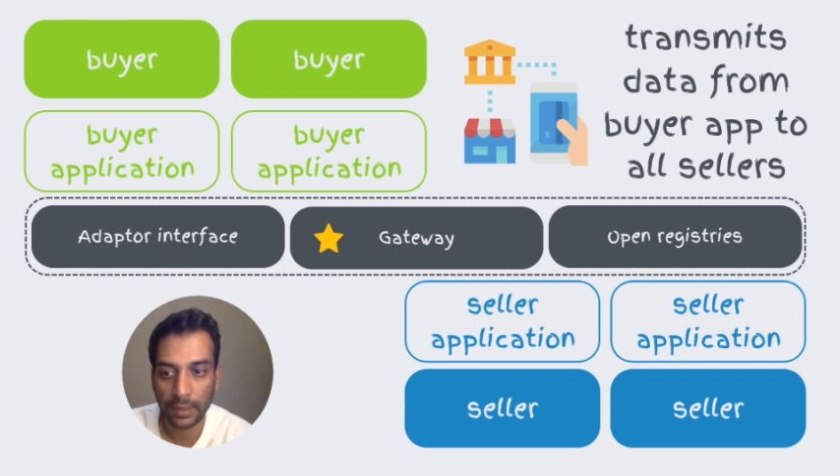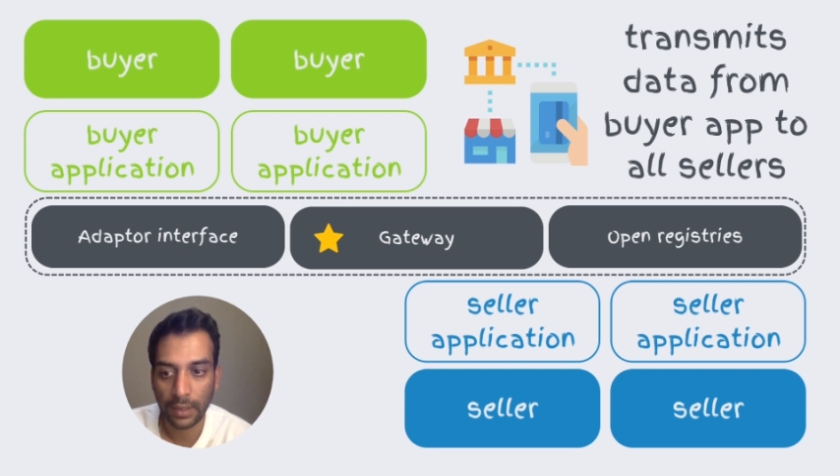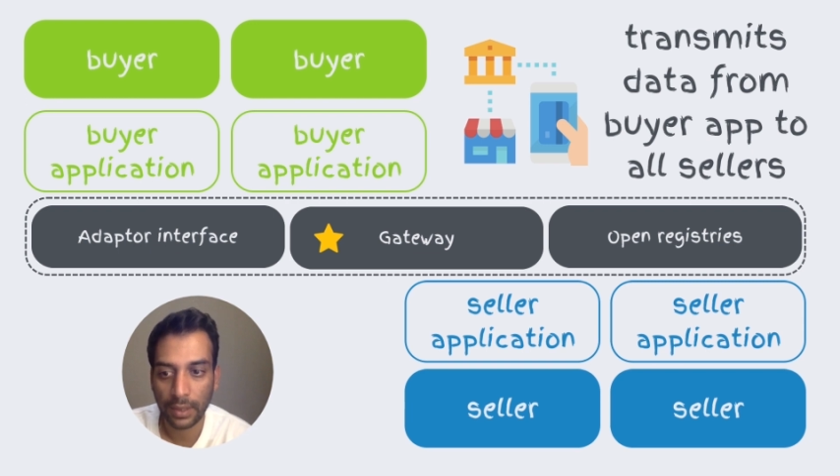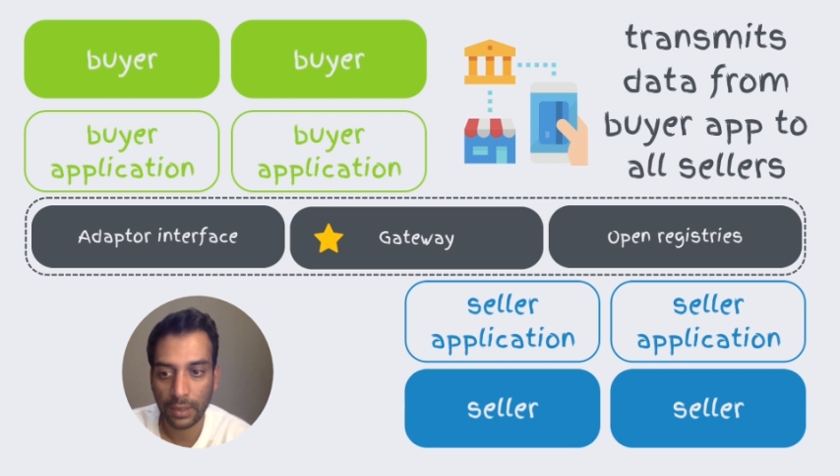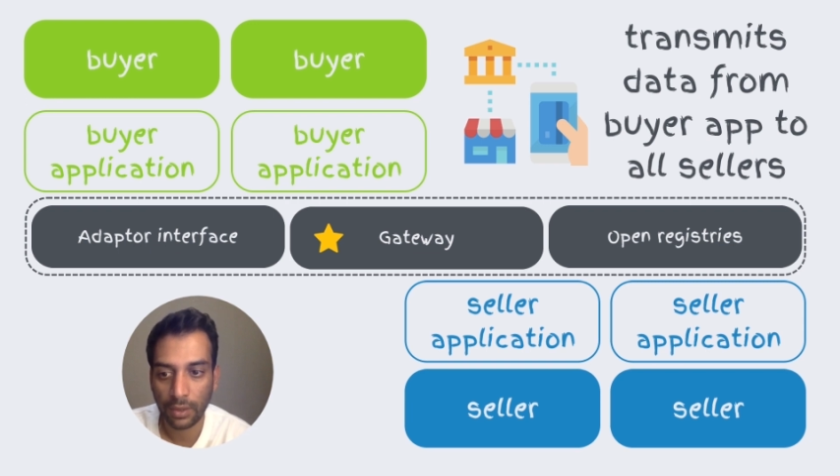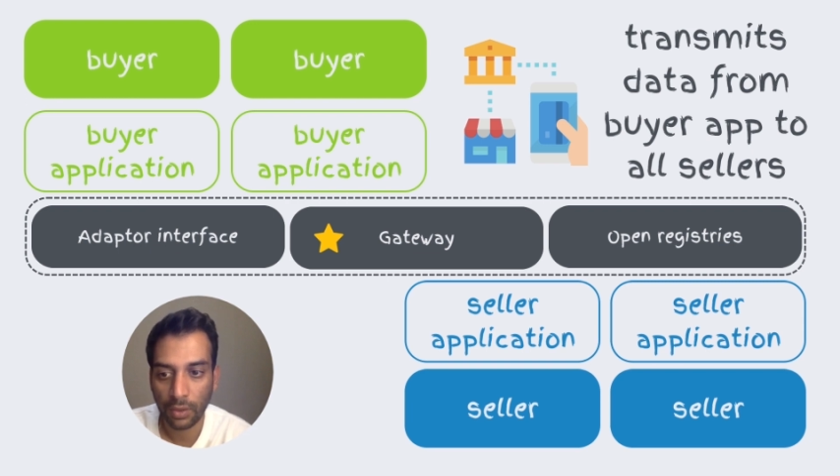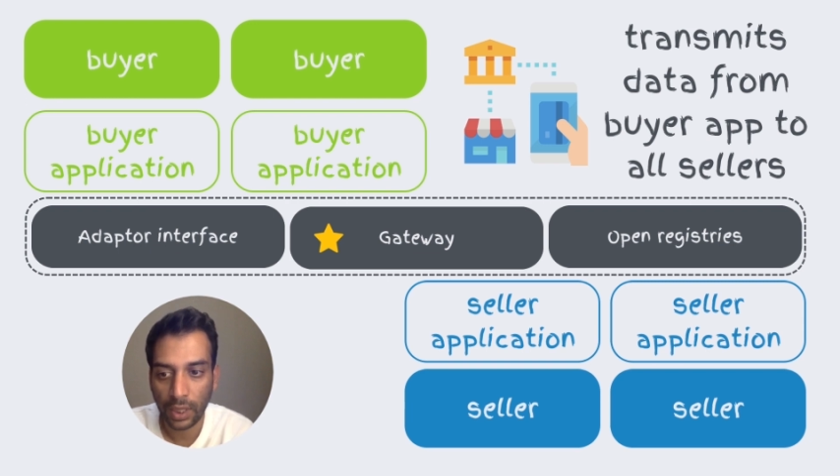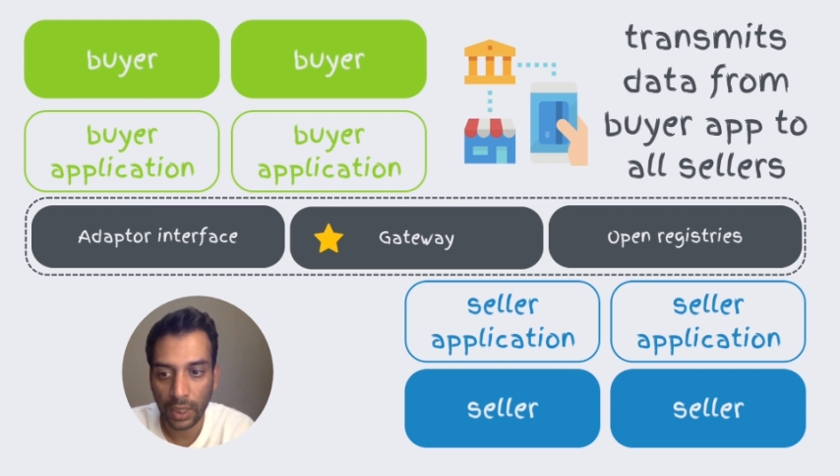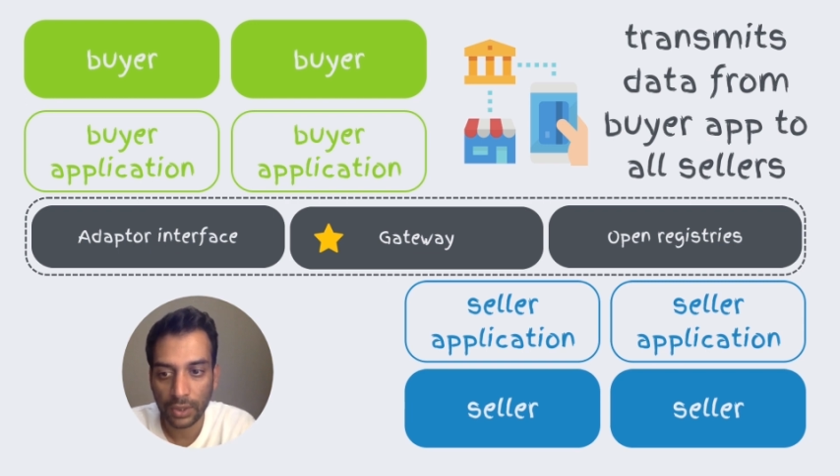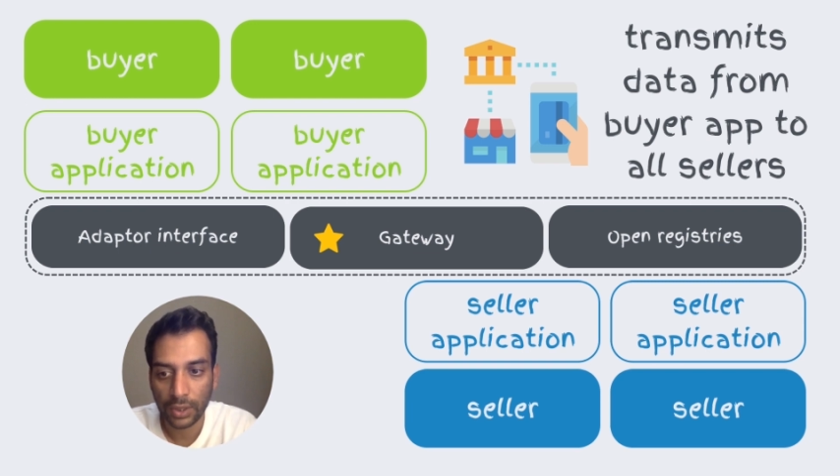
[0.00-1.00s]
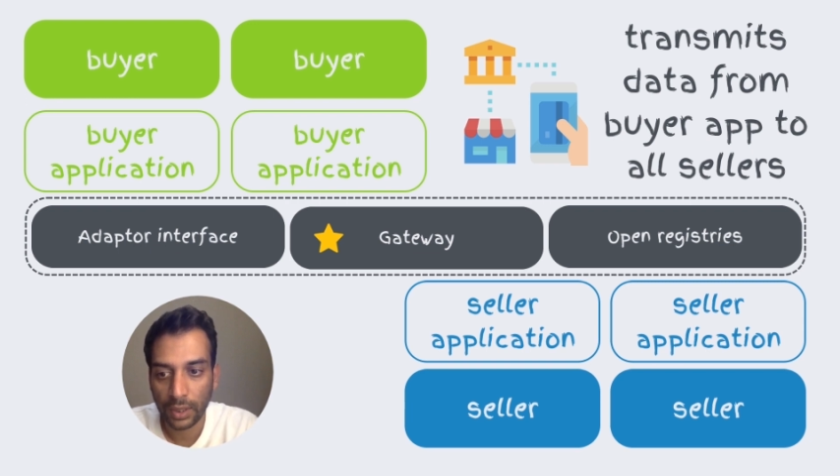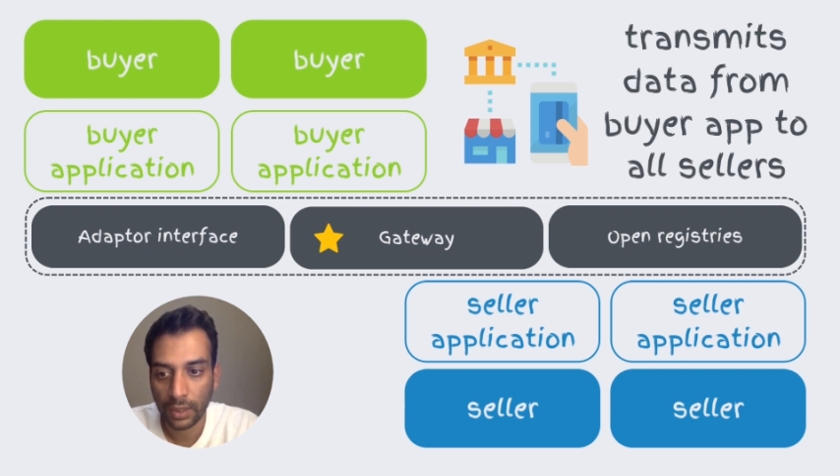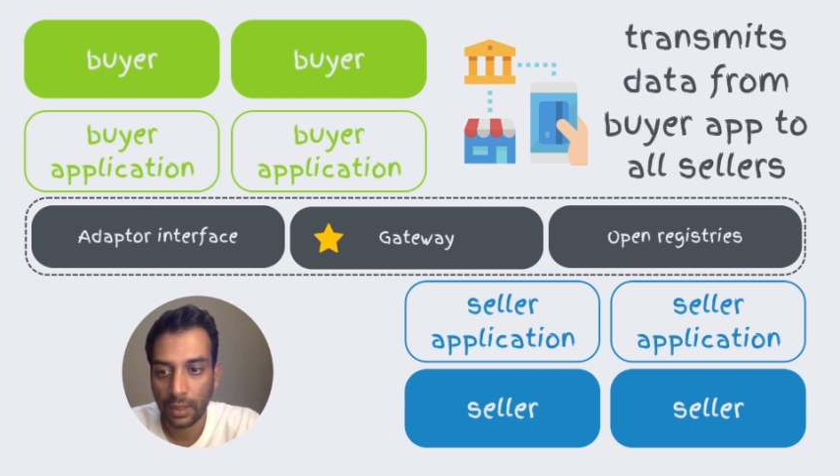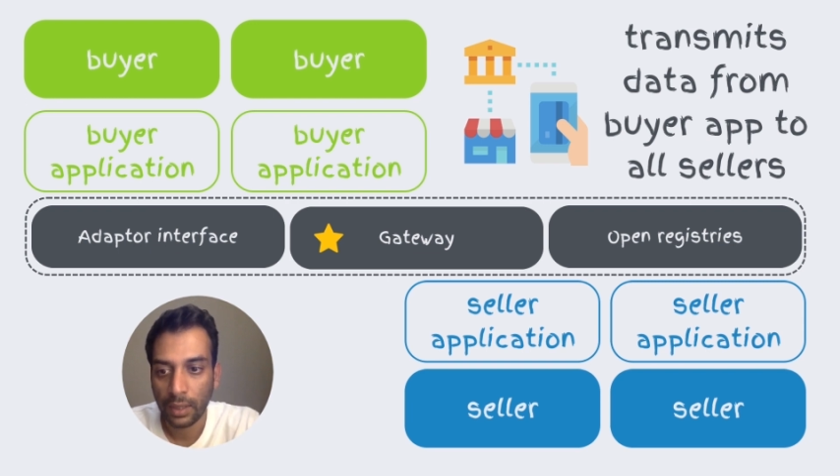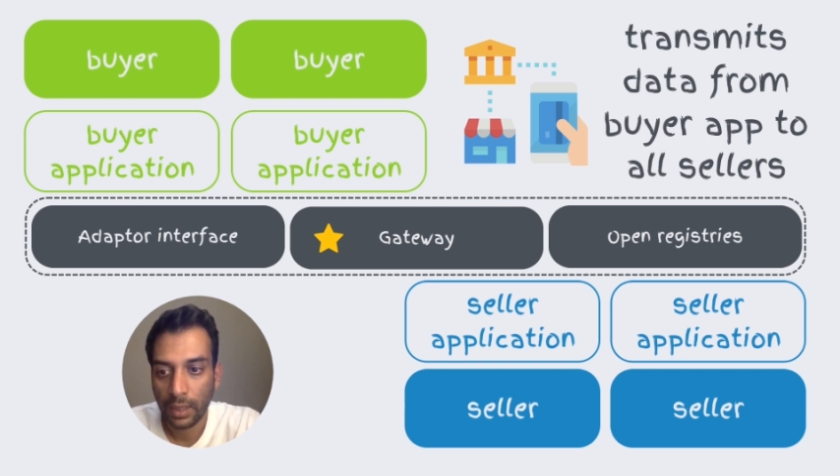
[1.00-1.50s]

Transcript: such as location,